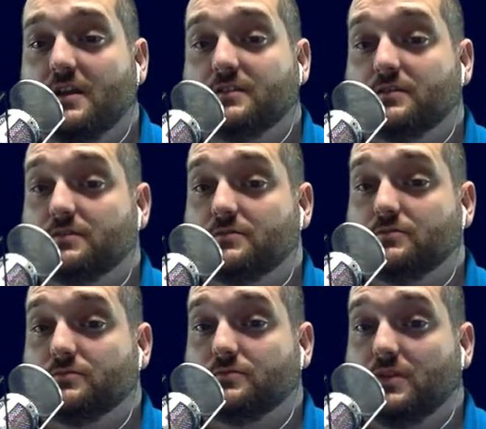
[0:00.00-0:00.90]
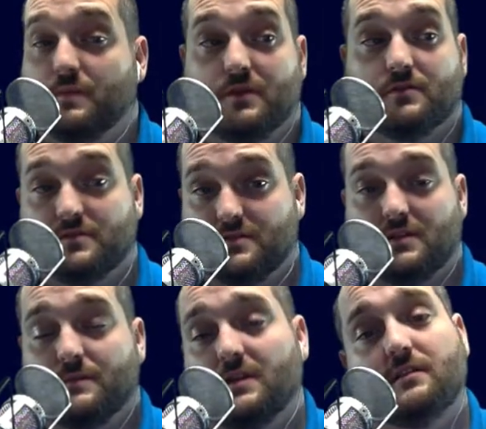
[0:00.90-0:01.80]
So computer
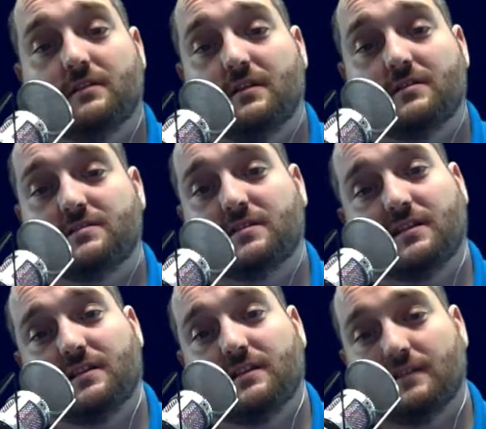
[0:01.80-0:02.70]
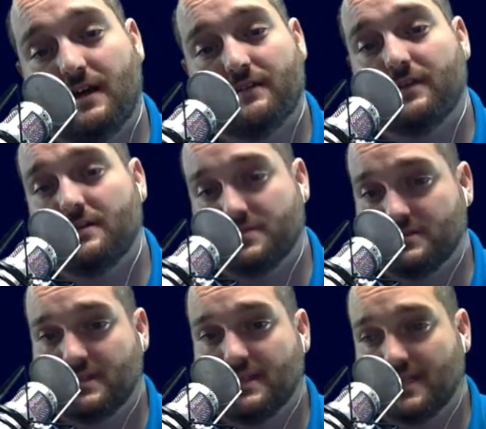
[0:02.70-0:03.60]
streaming. There's a lot of
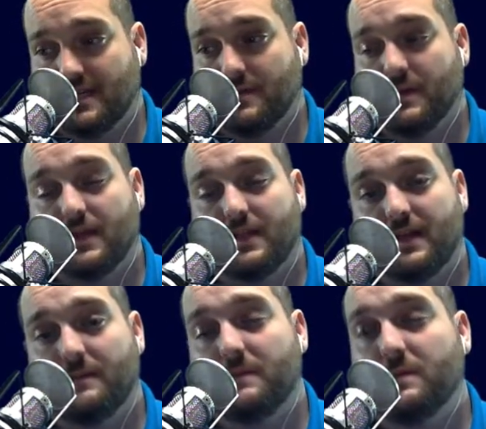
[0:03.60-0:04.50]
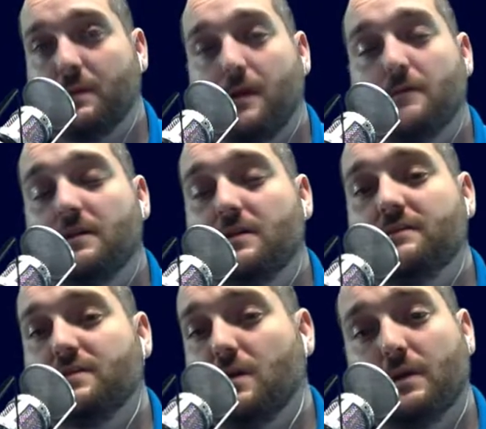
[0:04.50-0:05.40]
options out there. A lot of people probably don't
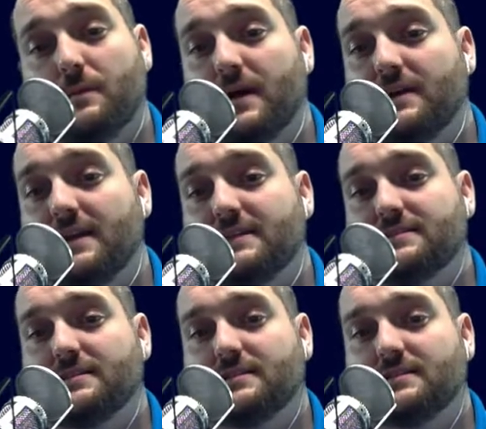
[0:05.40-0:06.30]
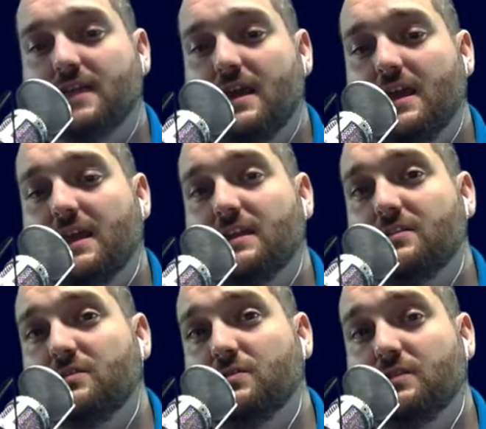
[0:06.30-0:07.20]
even know what a podcast is.
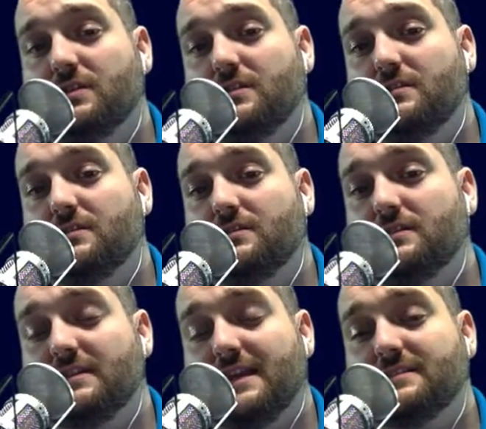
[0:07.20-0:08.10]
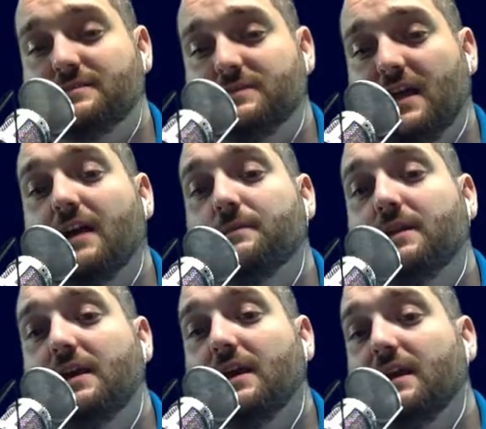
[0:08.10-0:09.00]
And you could take some time
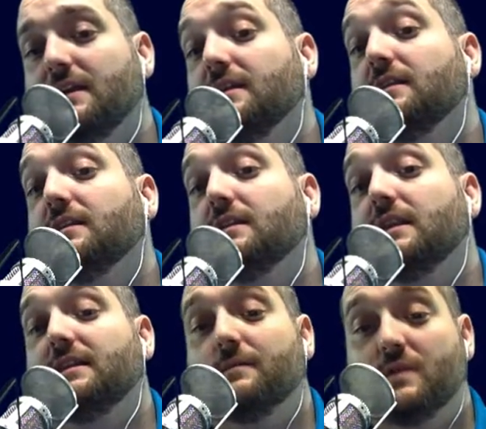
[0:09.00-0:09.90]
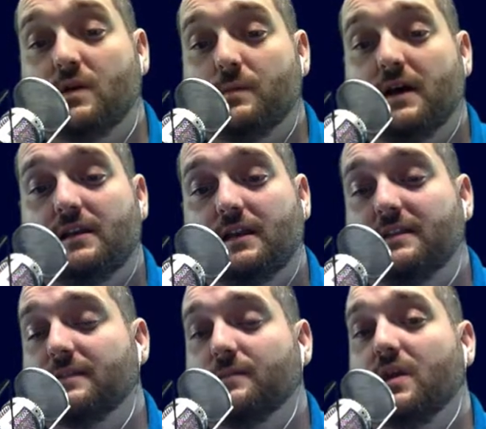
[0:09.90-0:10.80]
and let them know about it.
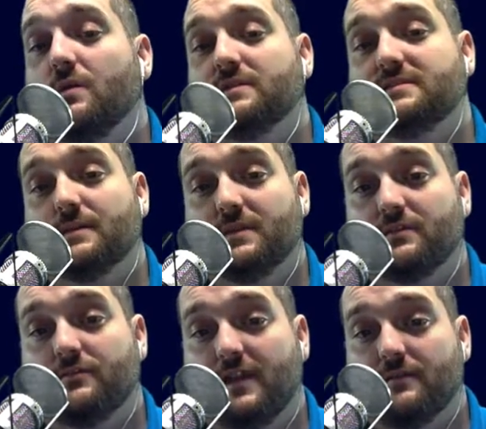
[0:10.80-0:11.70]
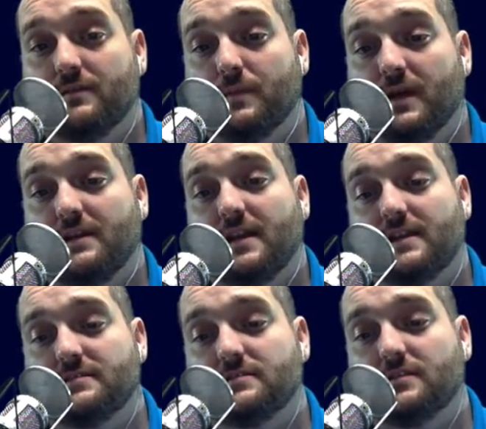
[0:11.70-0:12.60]
Let them know what some of your favorite
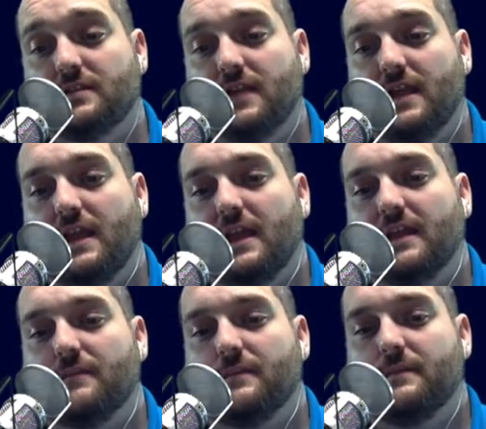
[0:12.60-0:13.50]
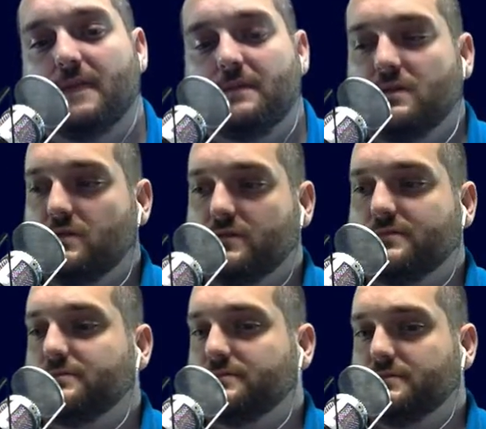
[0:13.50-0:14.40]
podcasts are. And maybe
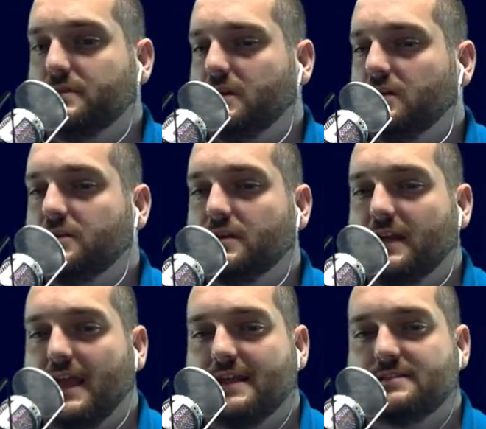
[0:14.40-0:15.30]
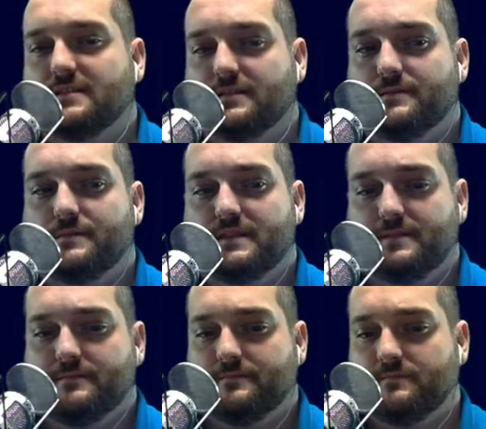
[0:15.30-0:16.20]
you, you know, you're going to add some,
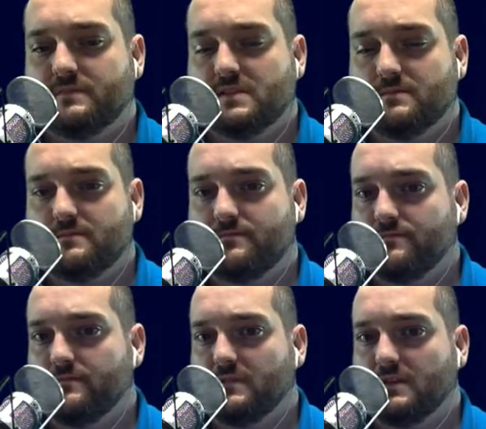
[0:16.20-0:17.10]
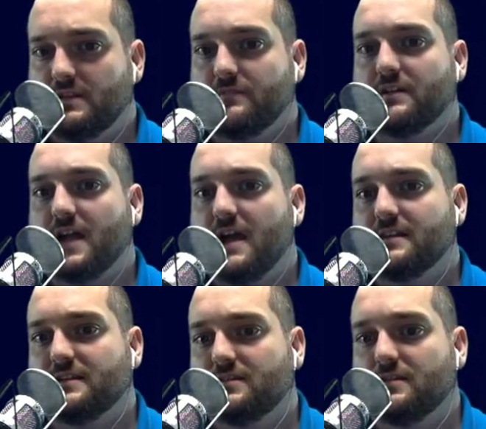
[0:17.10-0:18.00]
uh, some different
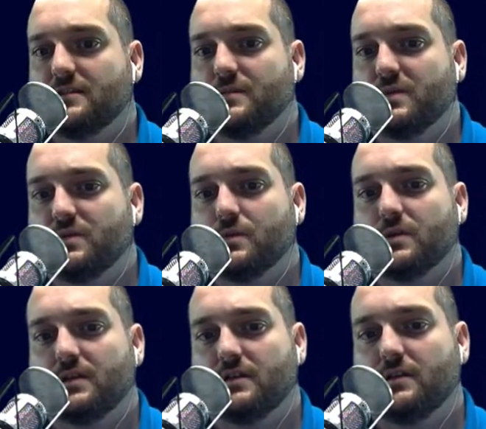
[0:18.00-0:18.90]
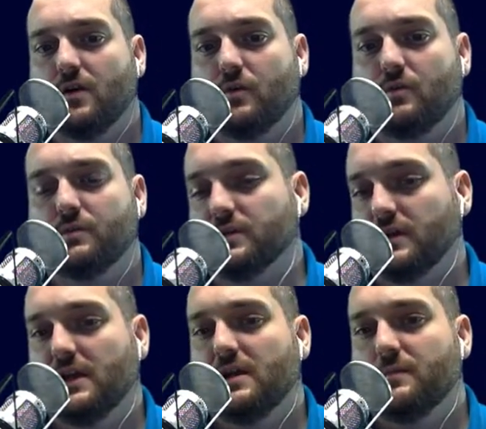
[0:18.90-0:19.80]
content to their commute to work and home or
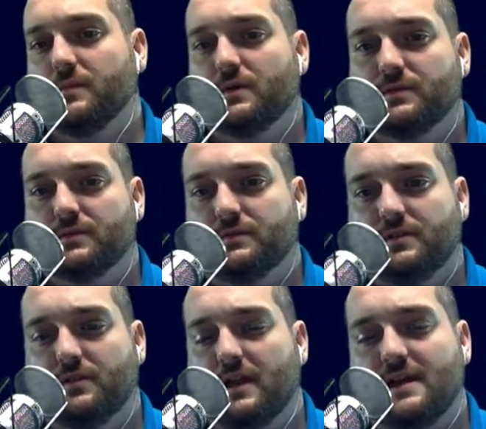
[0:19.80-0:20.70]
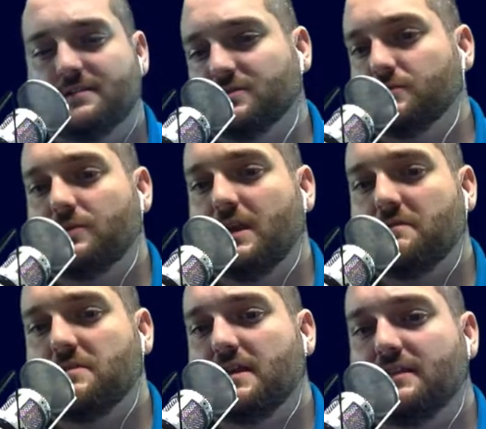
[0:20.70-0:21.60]
mowing the grass or
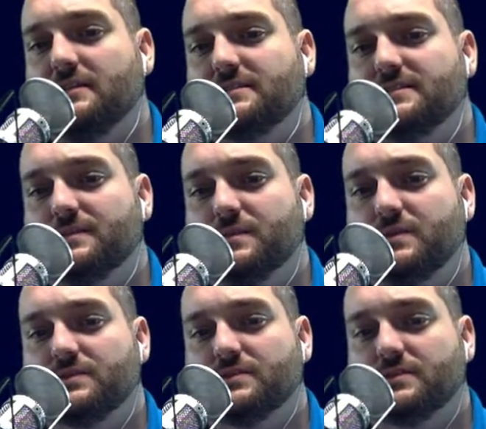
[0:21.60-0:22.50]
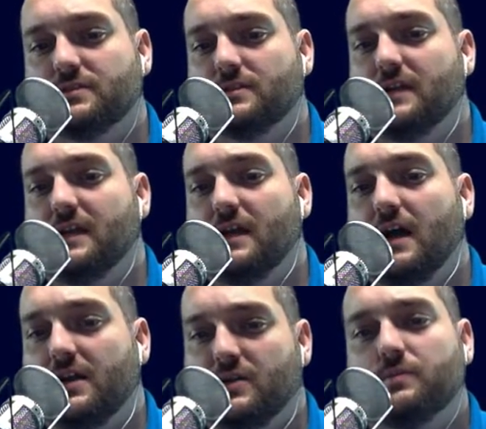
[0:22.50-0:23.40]
whatever they listen to music or
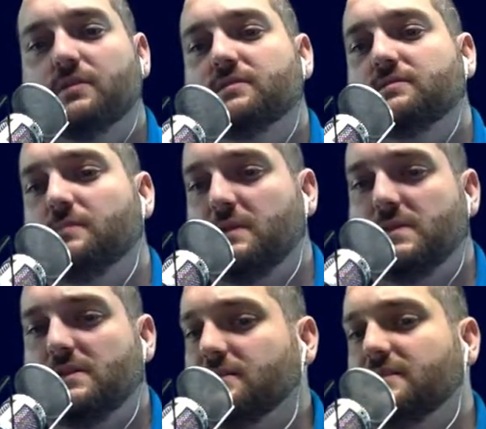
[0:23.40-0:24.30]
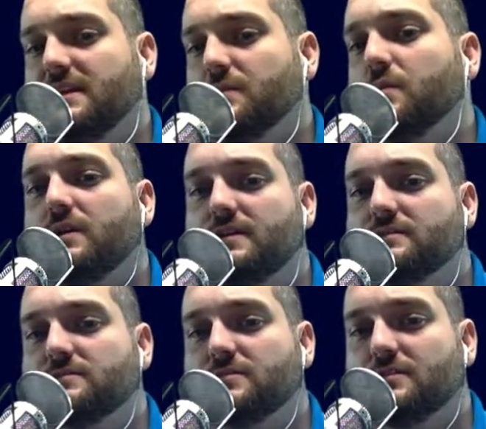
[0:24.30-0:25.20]
audiobooks. Maybe they'll take a break
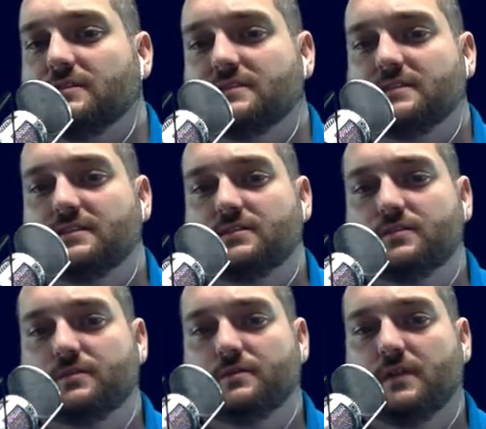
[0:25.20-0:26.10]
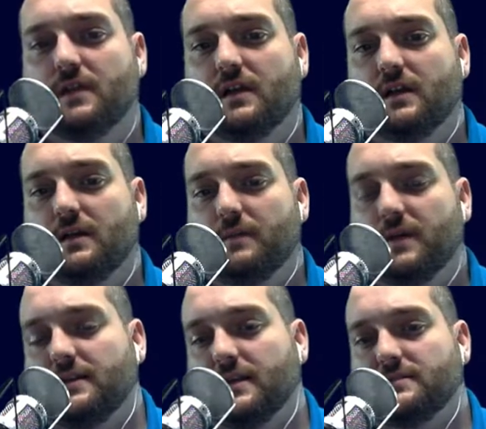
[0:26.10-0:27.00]
and start listening to um,
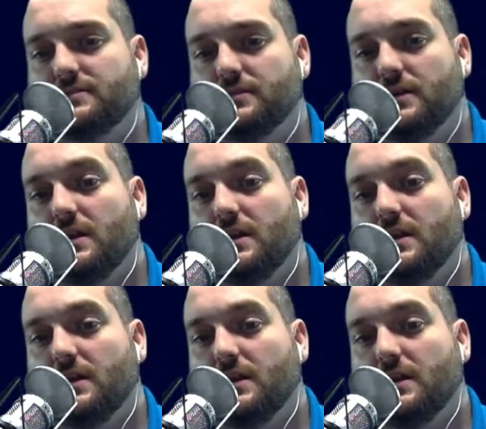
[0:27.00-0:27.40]
podcasts. So,